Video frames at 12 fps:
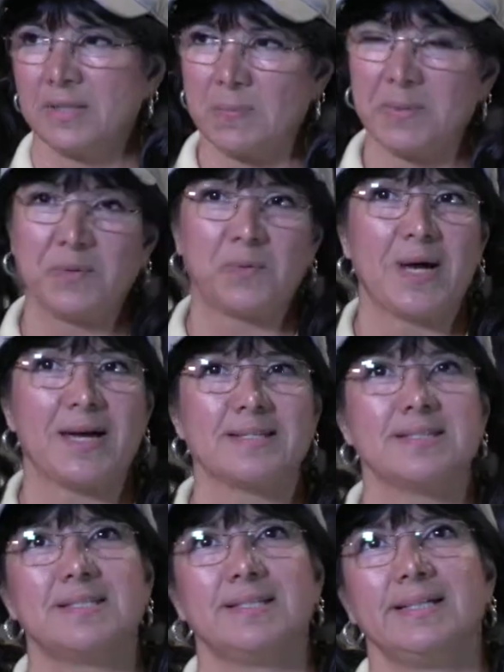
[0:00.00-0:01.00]

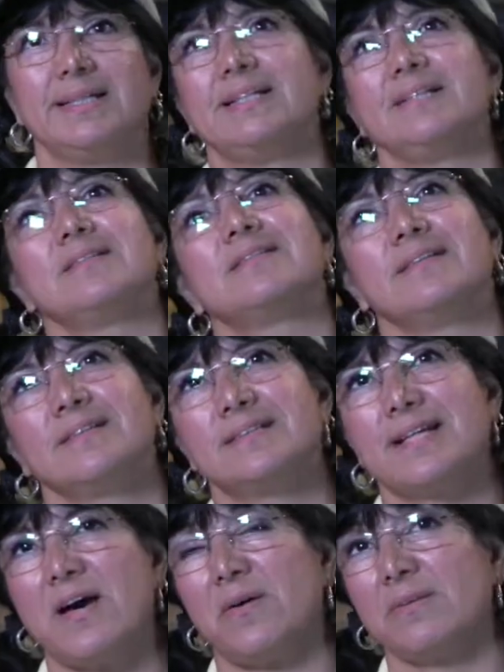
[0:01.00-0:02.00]
Midwest, to the east, and the
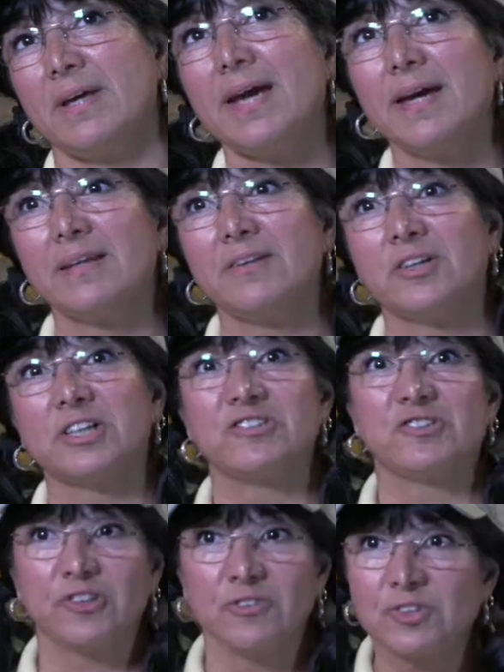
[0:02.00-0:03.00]
south, and their
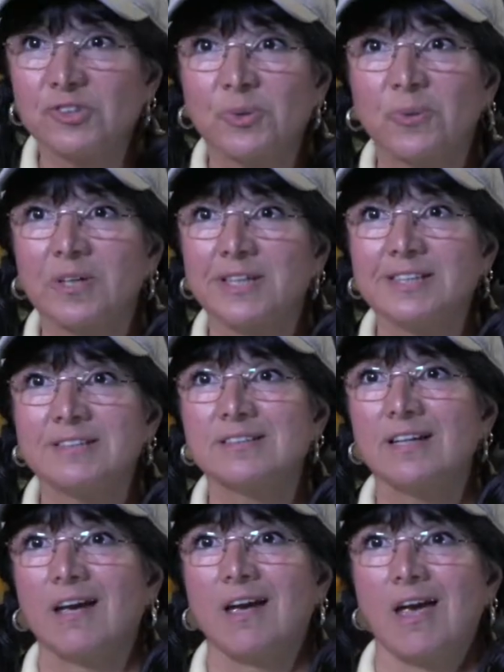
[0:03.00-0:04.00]

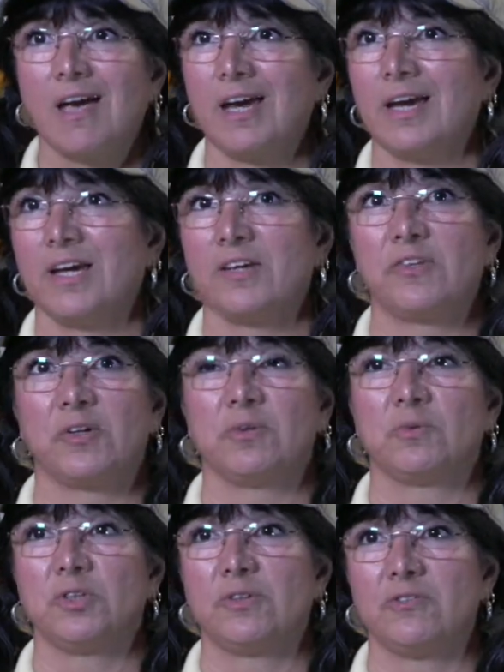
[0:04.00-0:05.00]
conservatories and
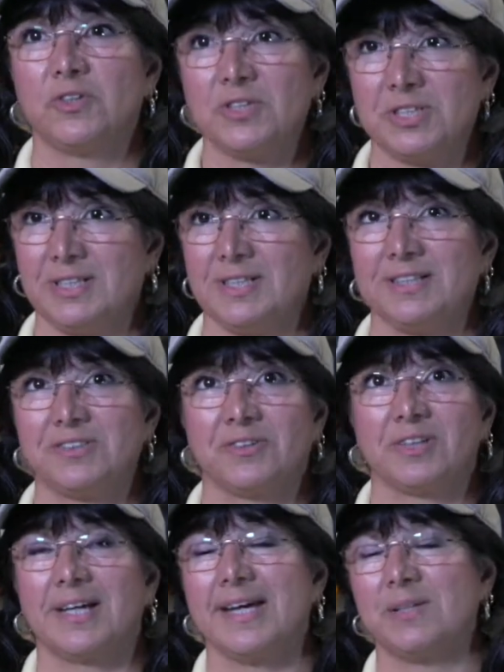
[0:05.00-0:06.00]
their universities or
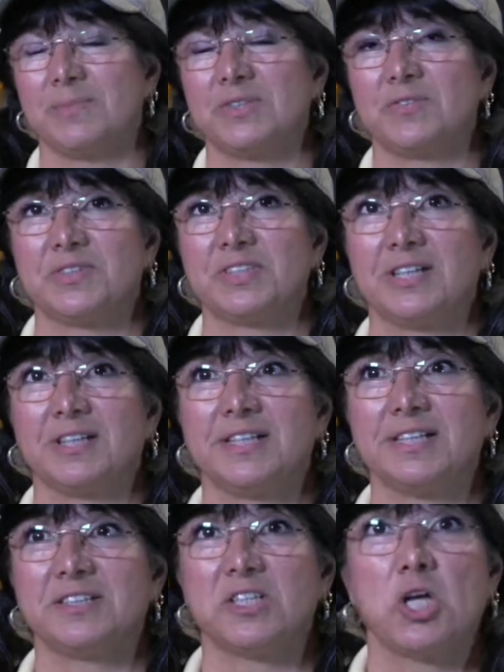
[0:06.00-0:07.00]
the cannabis
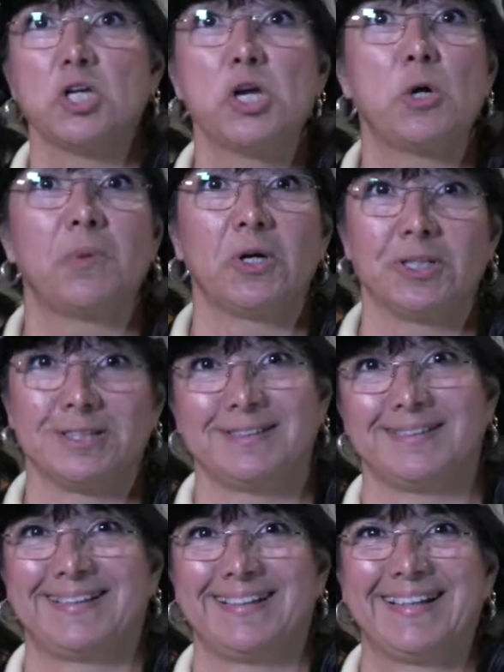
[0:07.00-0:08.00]
facilities. No birds.